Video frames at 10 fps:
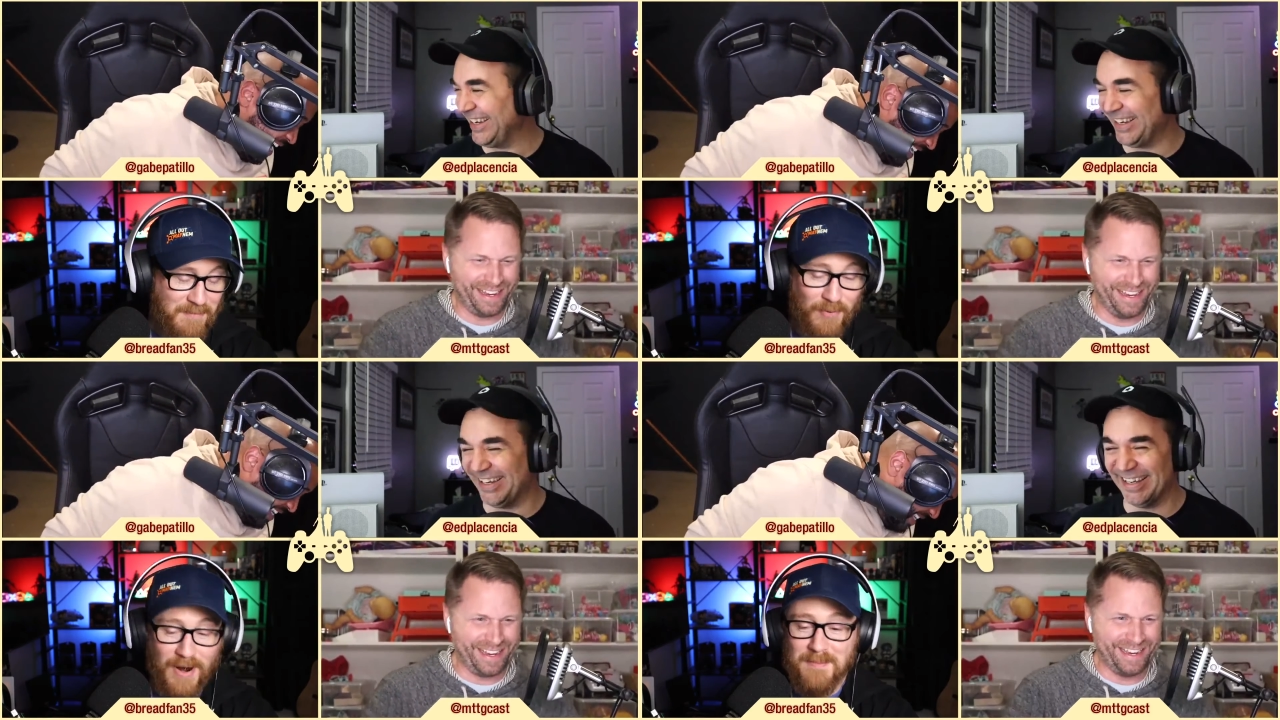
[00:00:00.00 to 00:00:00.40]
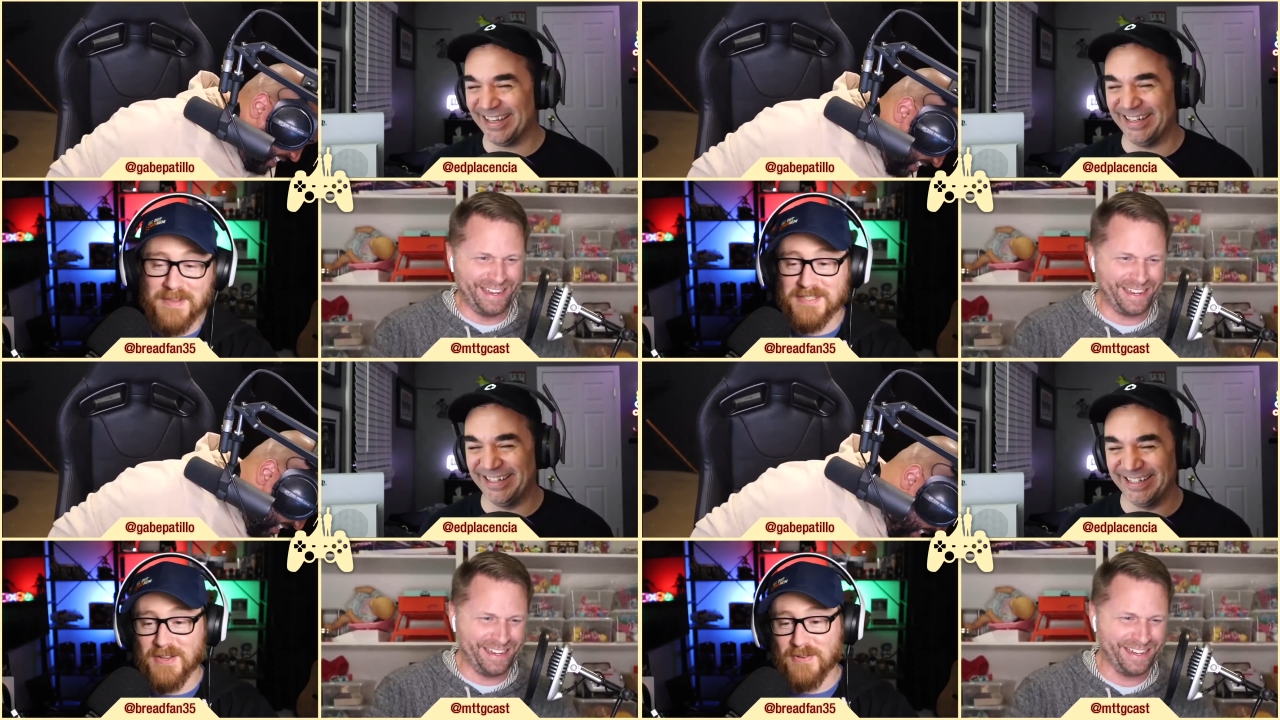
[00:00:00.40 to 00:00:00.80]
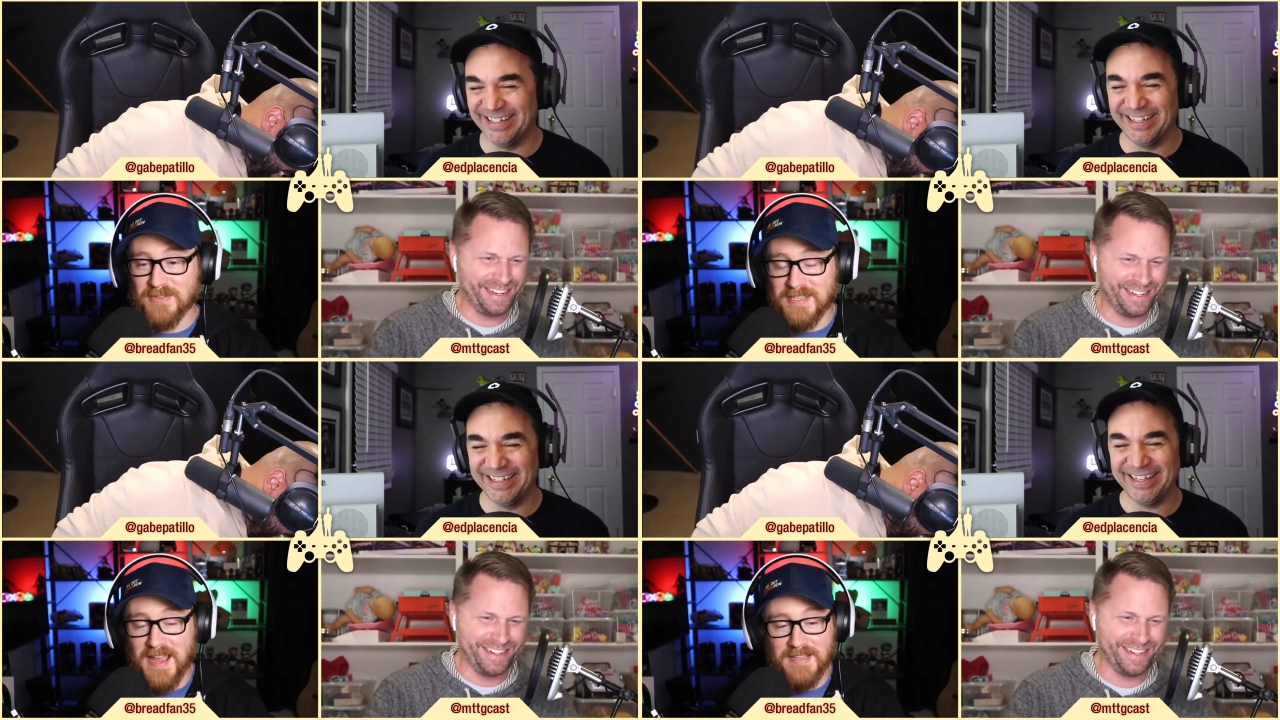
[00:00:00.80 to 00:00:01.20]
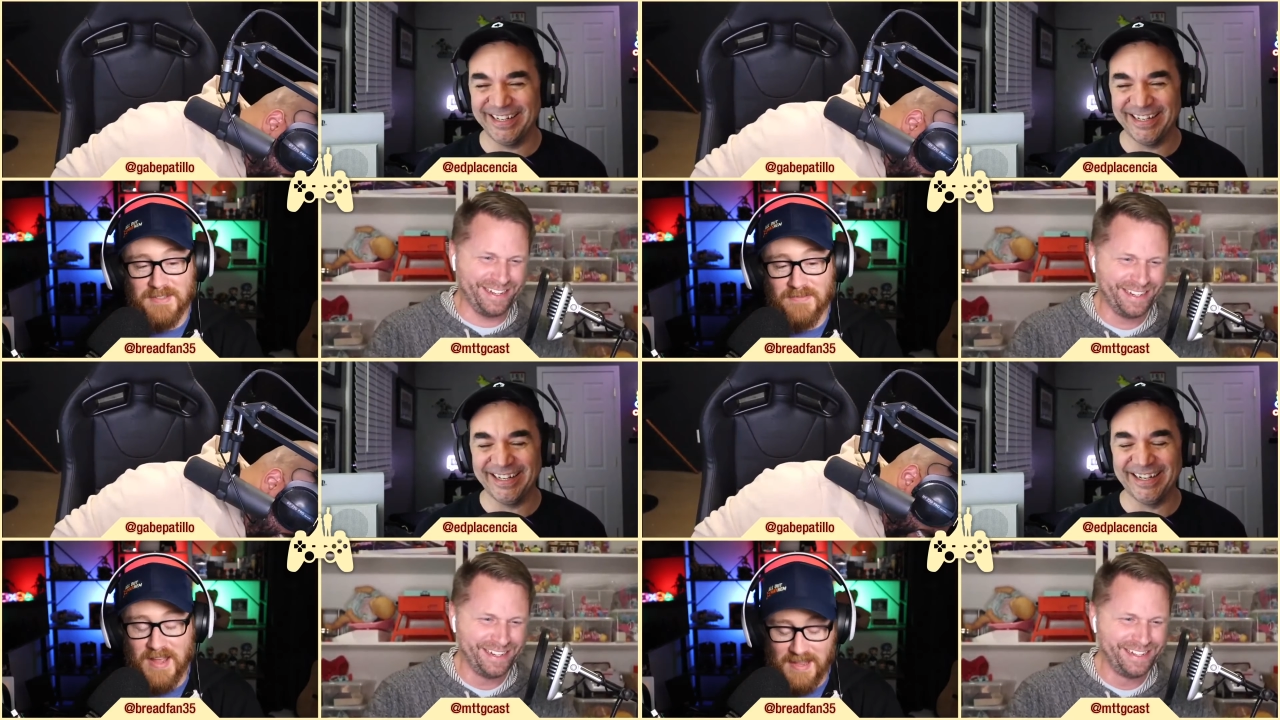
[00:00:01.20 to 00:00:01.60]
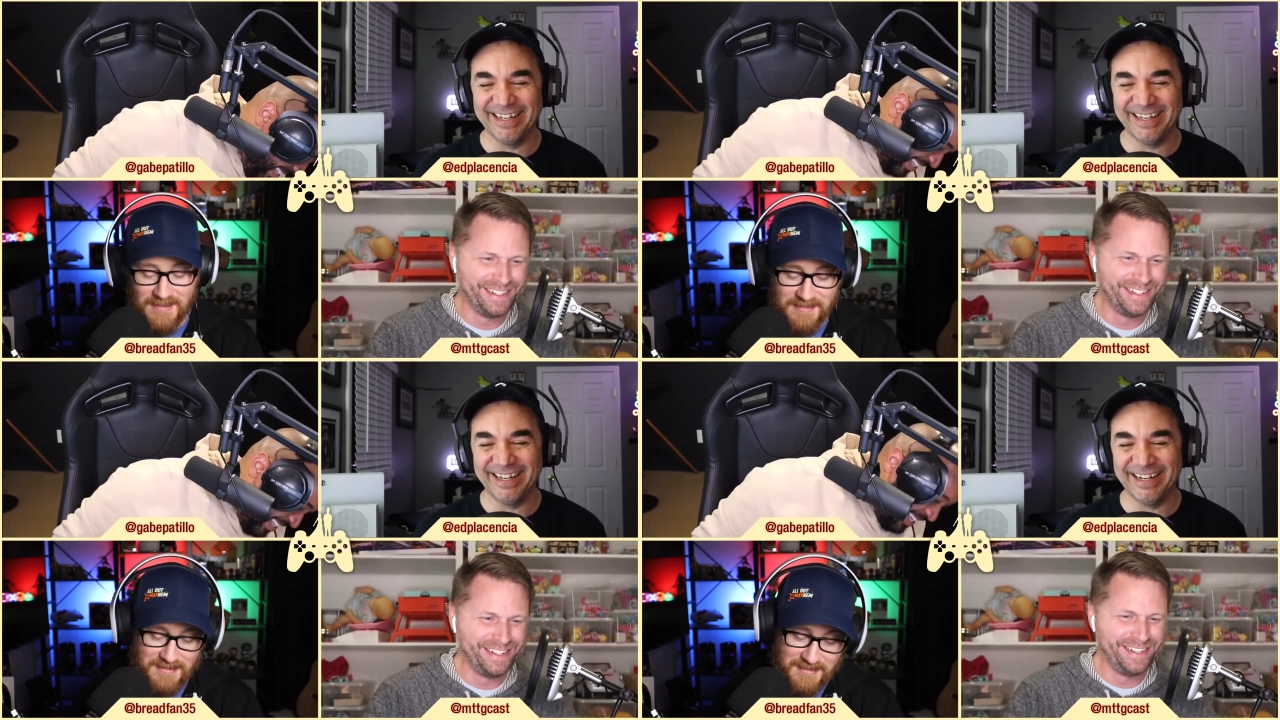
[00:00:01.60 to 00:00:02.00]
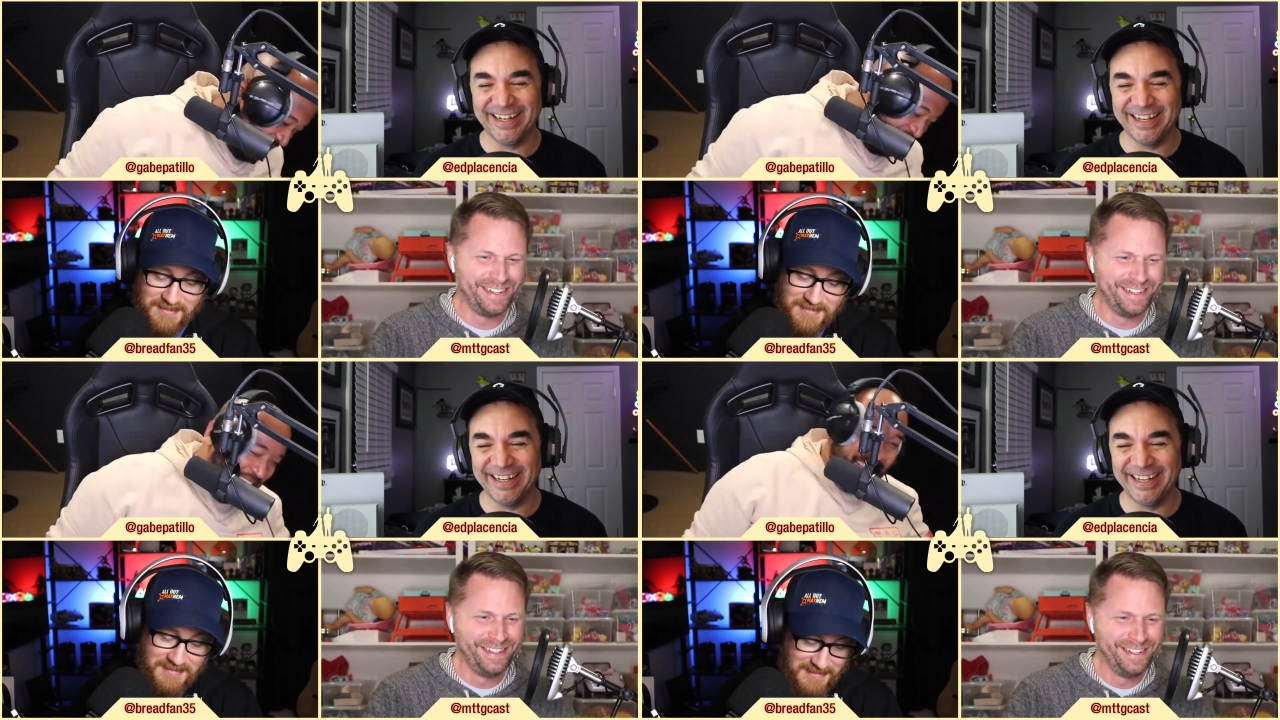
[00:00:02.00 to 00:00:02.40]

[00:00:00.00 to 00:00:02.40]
Speaker 1: I promise no sex and violence.